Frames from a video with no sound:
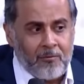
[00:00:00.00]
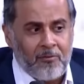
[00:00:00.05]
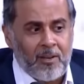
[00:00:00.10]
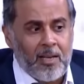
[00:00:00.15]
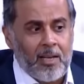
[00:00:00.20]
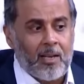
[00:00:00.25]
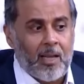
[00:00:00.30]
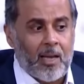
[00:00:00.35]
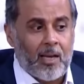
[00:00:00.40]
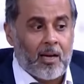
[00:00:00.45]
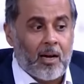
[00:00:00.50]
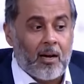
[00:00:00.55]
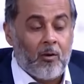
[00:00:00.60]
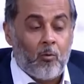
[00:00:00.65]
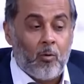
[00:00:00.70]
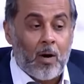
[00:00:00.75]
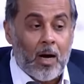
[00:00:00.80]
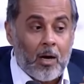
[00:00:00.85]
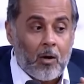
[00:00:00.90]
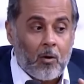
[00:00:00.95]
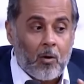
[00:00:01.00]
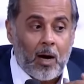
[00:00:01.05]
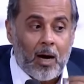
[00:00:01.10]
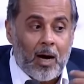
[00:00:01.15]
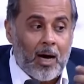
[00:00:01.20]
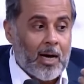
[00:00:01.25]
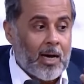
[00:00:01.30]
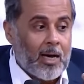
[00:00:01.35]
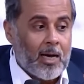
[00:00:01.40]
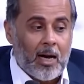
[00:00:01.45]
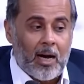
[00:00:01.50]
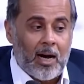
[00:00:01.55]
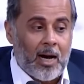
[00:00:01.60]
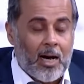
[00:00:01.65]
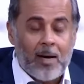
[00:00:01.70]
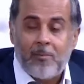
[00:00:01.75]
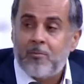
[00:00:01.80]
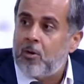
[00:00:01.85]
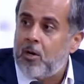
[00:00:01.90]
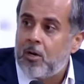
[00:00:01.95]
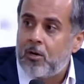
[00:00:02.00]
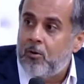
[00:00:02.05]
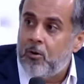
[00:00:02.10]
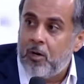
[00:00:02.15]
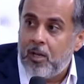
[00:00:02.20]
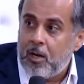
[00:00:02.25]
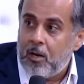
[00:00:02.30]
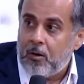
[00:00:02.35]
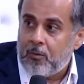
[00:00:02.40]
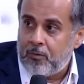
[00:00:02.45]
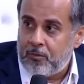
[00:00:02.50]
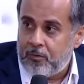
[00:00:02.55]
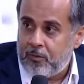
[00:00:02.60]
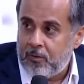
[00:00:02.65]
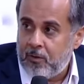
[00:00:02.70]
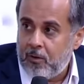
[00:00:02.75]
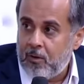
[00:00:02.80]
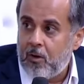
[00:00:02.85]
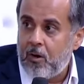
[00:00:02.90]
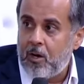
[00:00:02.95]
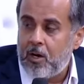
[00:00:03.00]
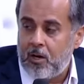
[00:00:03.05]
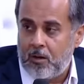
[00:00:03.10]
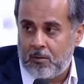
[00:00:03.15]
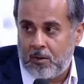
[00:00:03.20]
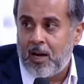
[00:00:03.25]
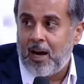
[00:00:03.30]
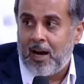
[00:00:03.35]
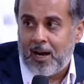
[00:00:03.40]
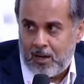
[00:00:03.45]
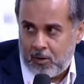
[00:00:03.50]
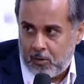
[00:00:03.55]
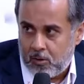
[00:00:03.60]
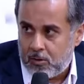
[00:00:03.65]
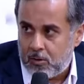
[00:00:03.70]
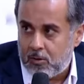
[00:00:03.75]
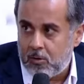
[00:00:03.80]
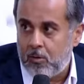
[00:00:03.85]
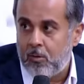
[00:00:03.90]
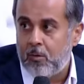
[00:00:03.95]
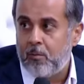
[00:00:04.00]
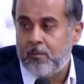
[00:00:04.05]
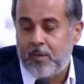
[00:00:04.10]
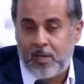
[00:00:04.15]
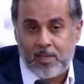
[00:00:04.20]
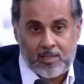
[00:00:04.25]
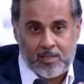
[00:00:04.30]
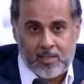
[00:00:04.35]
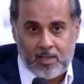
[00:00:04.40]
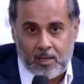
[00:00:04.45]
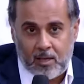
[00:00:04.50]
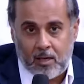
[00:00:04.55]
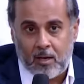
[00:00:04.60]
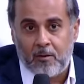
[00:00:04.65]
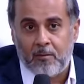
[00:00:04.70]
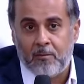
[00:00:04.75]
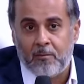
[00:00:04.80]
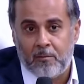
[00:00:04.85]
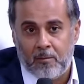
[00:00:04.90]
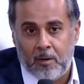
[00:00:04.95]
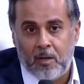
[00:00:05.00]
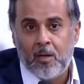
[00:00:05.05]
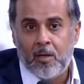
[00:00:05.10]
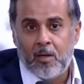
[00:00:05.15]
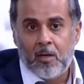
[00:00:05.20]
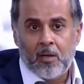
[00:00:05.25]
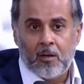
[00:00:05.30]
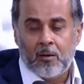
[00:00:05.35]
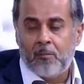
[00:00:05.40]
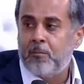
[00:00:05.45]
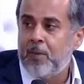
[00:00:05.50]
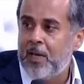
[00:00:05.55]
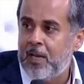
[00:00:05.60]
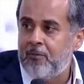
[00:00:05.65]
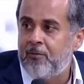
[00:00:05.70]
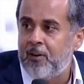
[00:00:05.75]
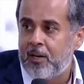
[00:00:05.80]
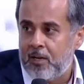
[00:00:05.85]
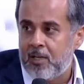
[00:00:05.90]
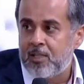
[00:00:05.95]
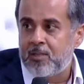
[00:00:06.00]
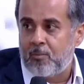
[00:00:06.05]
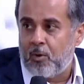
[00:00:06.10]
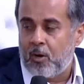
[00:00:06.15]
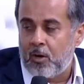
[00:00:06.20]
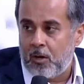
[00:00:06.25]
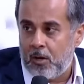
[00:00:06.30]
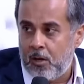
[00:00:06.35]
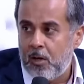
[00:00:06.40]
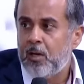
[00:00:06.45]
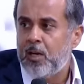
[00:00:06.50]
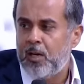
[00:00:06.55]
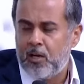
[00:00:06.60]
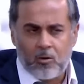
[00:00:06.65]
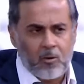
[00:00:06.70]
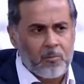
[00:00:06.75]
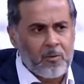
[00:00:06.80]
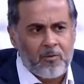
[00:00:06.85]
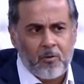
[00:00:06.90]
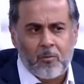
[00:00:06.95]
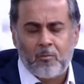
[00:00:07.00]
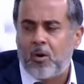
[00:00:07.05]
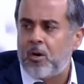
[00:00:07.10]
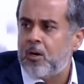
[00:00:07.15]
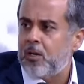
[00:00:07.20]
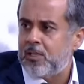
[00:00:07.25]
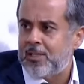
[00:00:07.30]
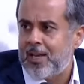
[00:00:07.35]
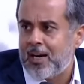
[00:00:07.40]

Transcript: feel like, wow, I'm not good enough. Or a guy also may see a male fitness model. It could be for models,